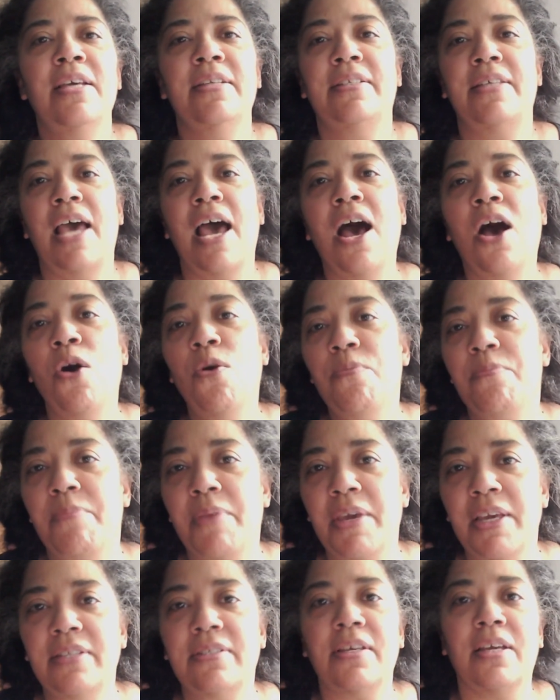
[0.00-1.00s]
to help
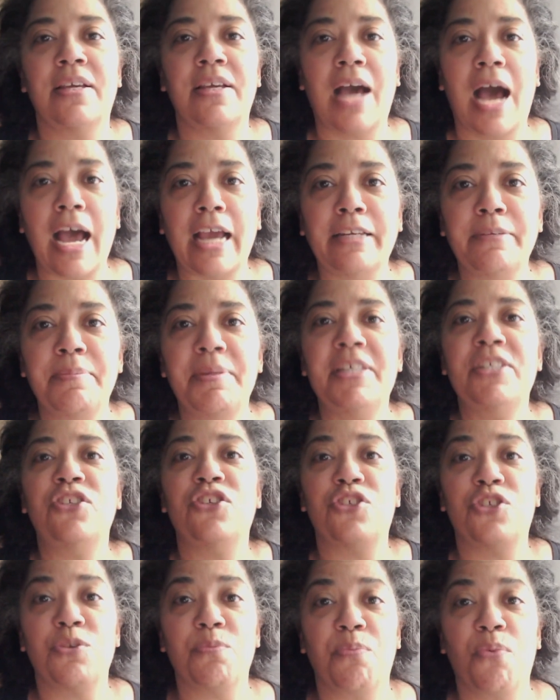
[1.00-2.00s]
me, to guide me, to
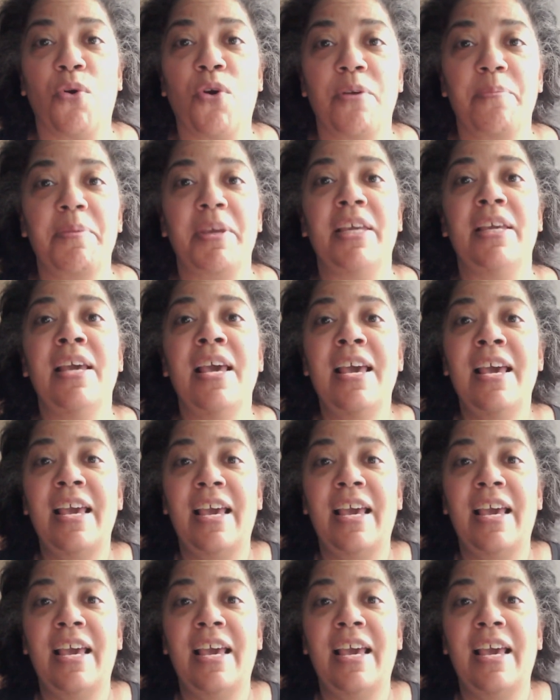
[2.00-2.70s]
support me,